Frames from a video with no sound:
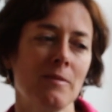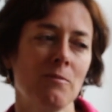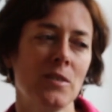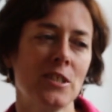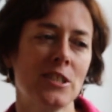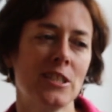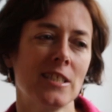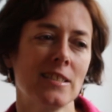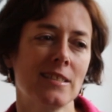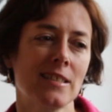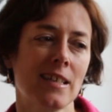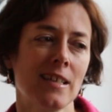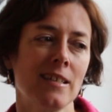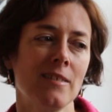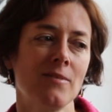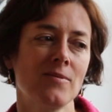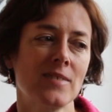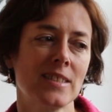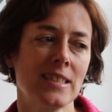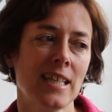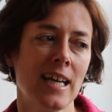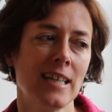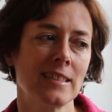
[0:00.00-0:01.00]
which is kind of
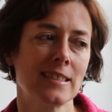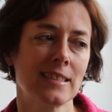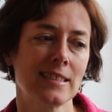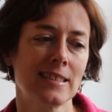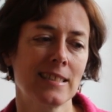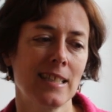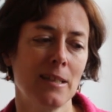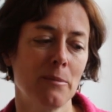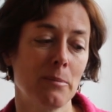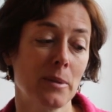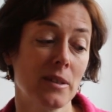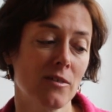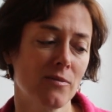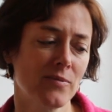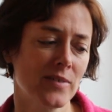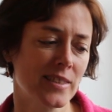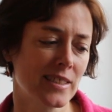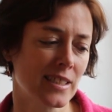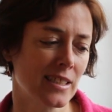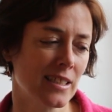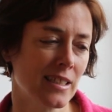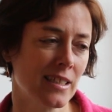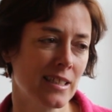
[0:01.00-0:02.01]
sad to see, but
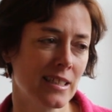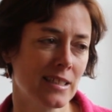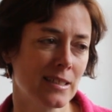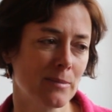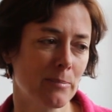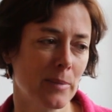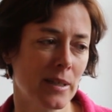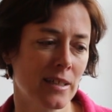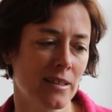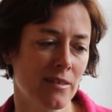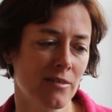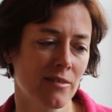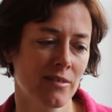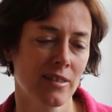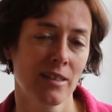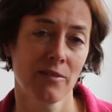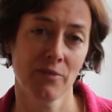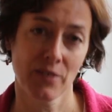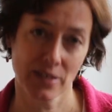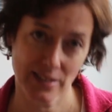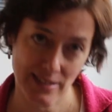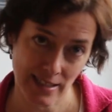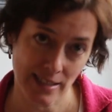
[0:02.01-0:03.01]
obviously it's better
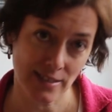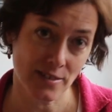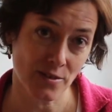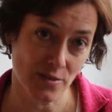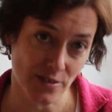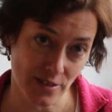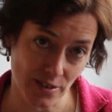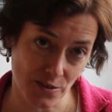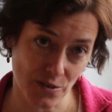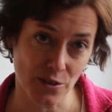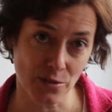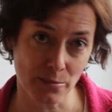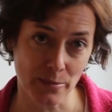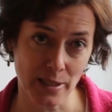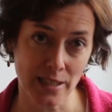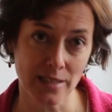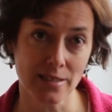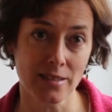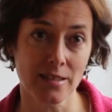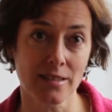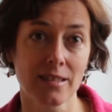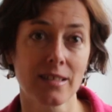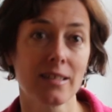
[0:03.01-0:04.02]
if it stays on social
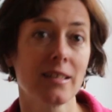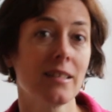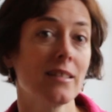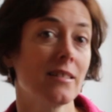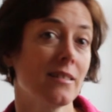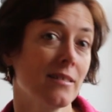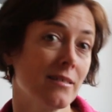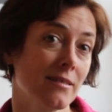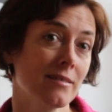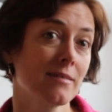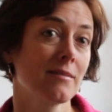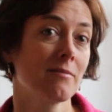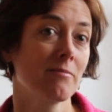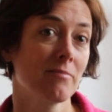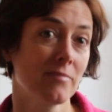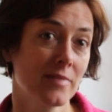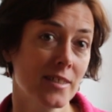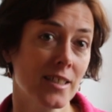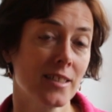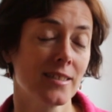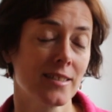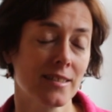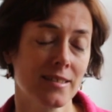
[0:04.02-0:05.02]
media than it
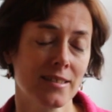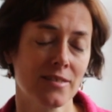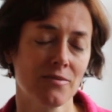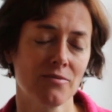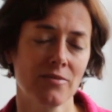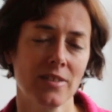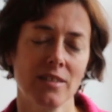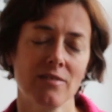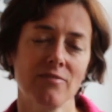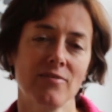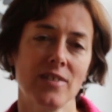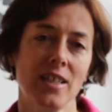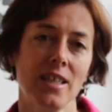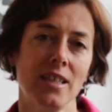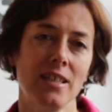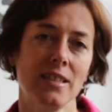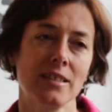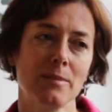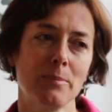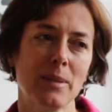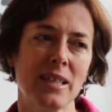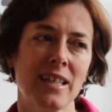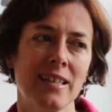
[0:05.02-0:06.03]
turns into real
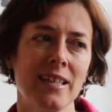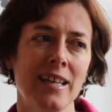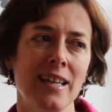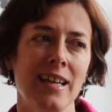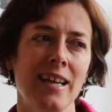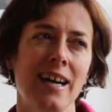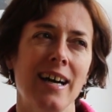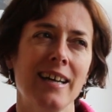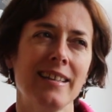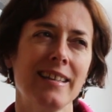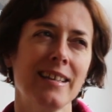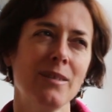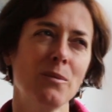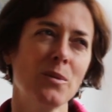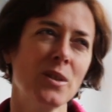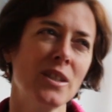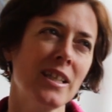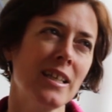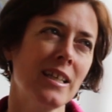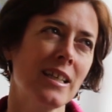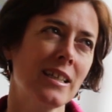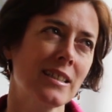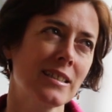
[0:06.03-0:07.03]
violence. But I think what
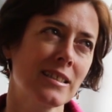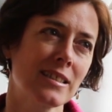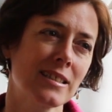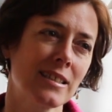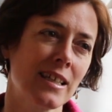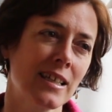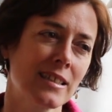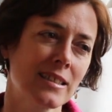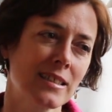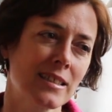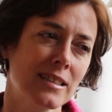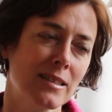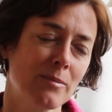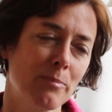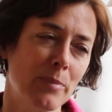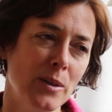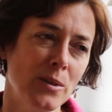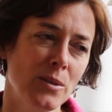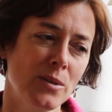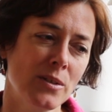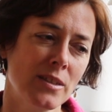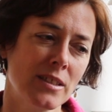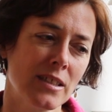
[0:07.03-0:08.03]
it
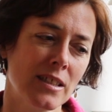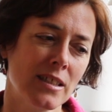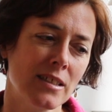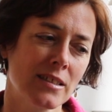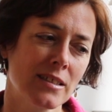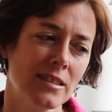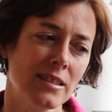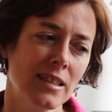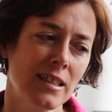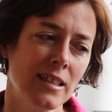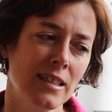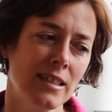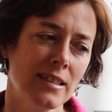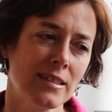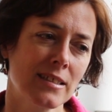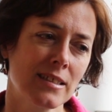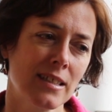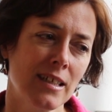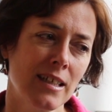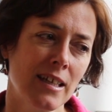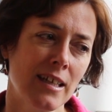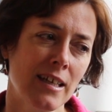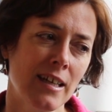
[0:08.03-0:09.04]
exposes
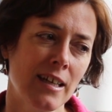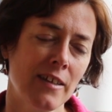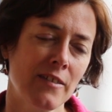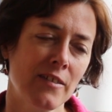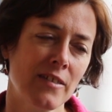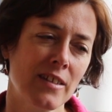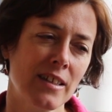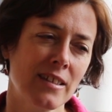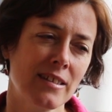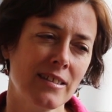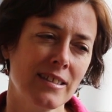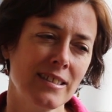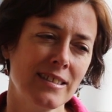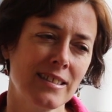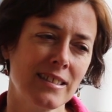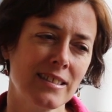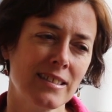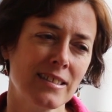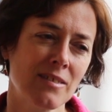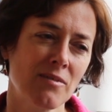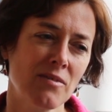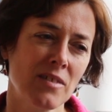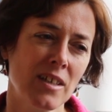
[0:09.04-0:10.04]
is that this
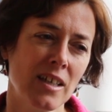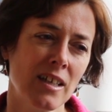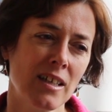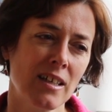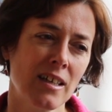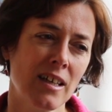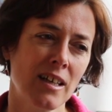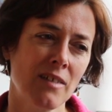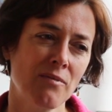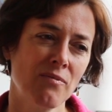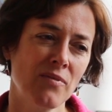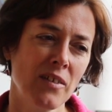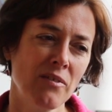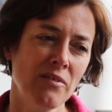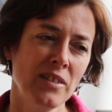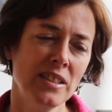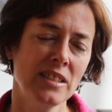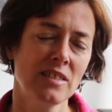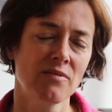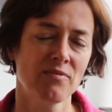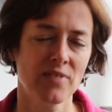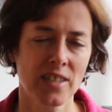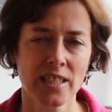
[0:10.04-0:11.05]
is a
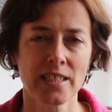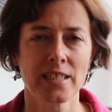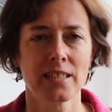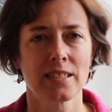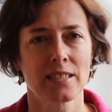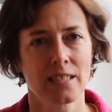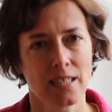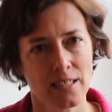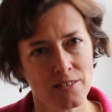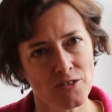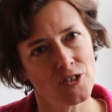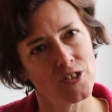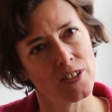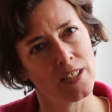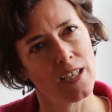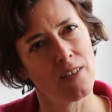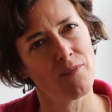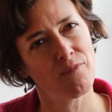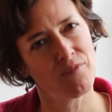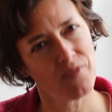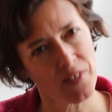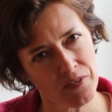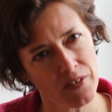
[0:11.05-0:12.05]
very divided country,
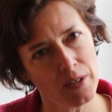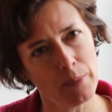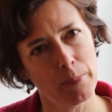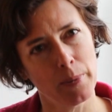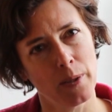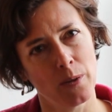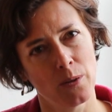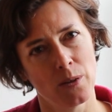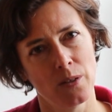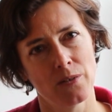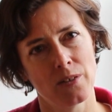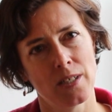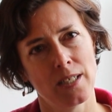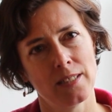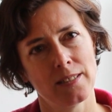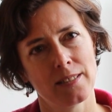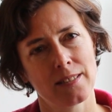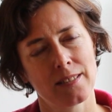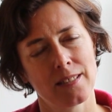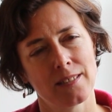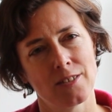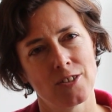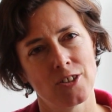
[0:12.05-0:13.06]
a very
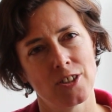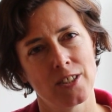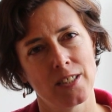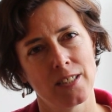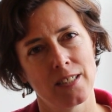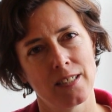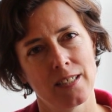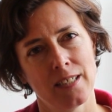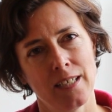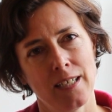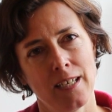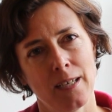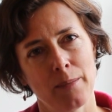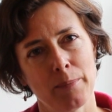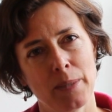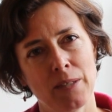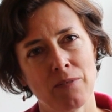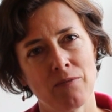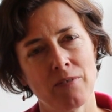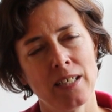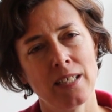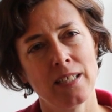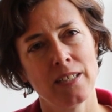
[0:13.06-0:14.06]
polarised country. I
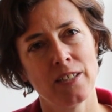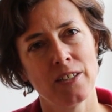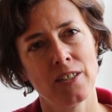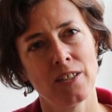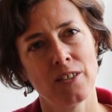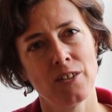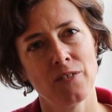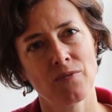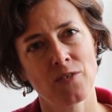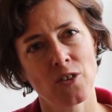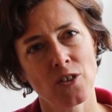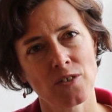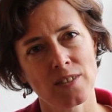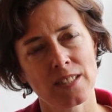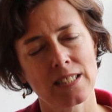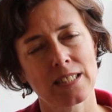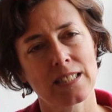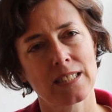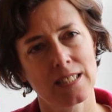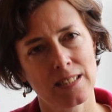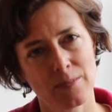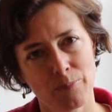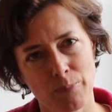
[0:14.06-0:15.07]
mean, really, you've got the
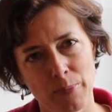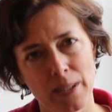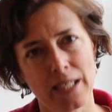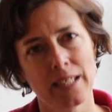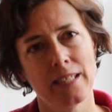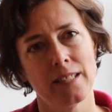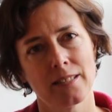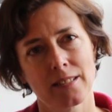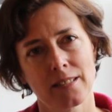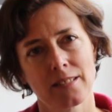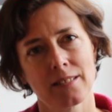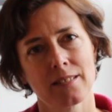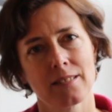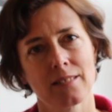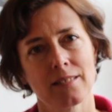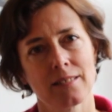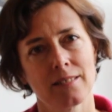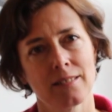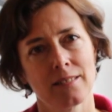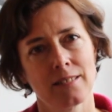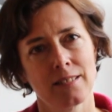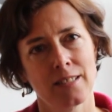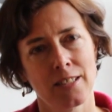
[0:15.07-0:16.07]
split,
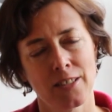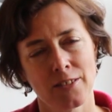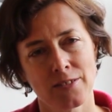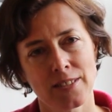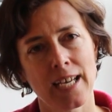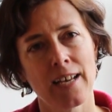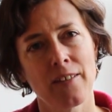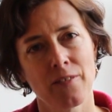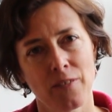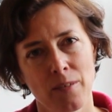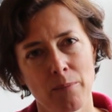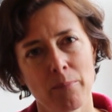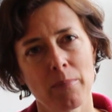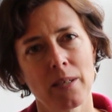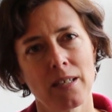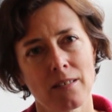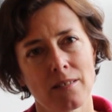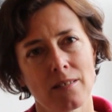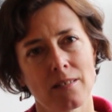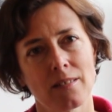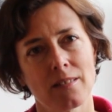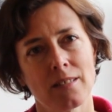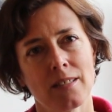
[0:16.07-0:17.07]
down the
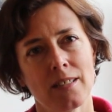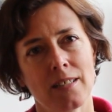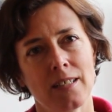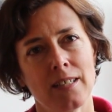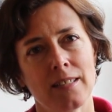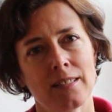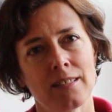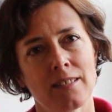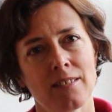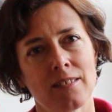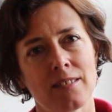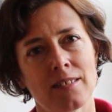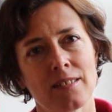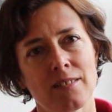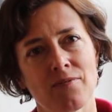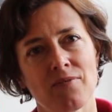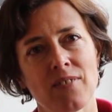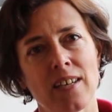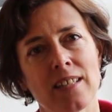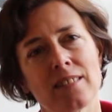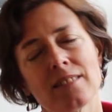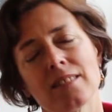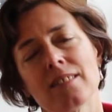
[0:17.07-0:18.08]
middle. The
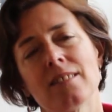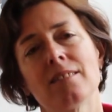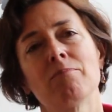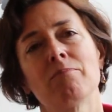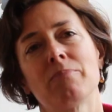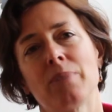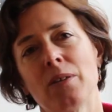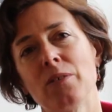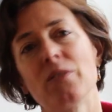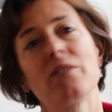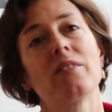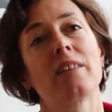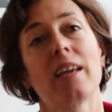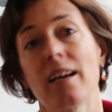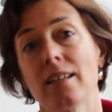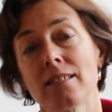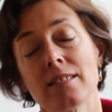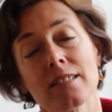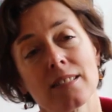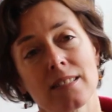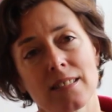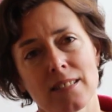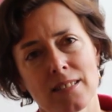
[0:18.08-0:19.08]
fact that both
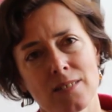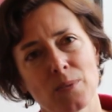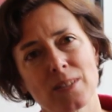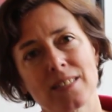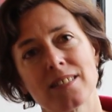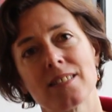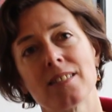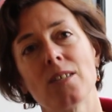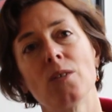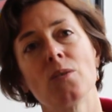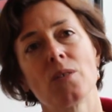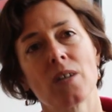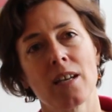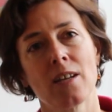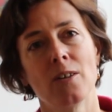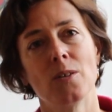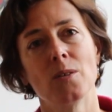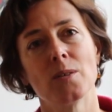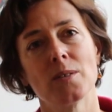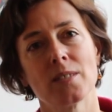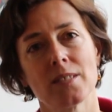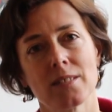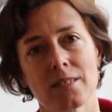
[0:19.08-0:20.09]
candidates were so
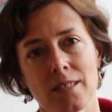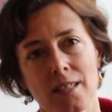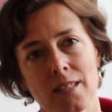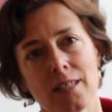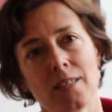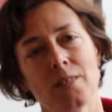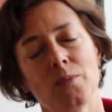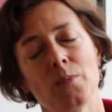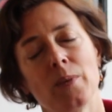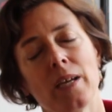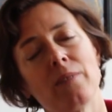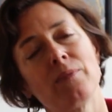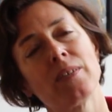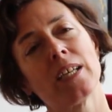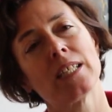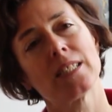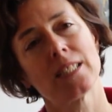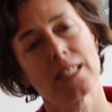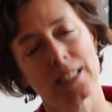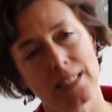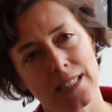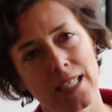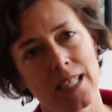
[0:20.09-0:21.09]
close, we have
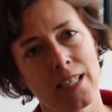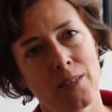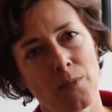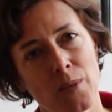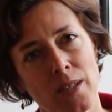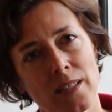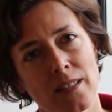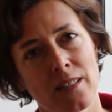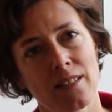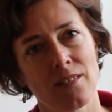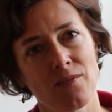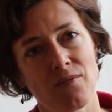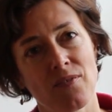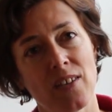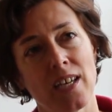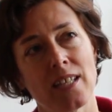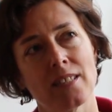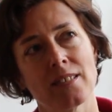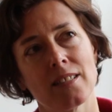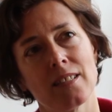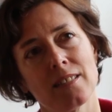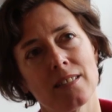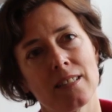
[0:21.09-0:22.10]
yet to see whether the
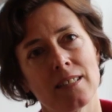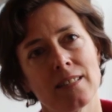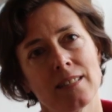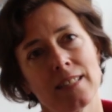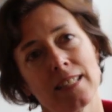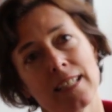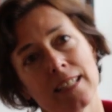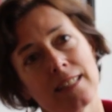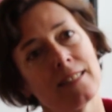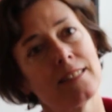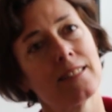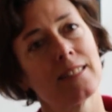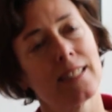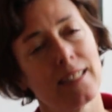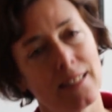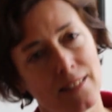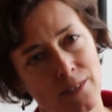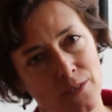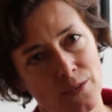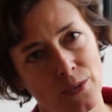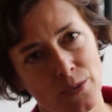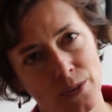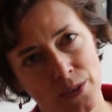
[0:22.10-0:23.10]
fact that in the end
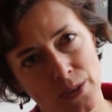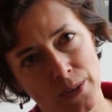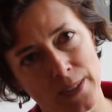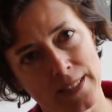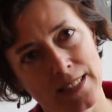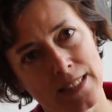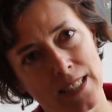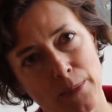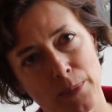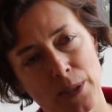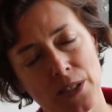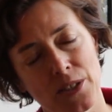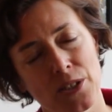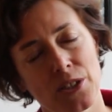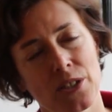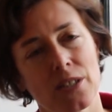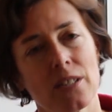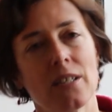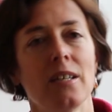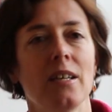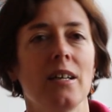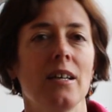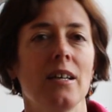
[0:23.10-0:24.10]
then Uhuru established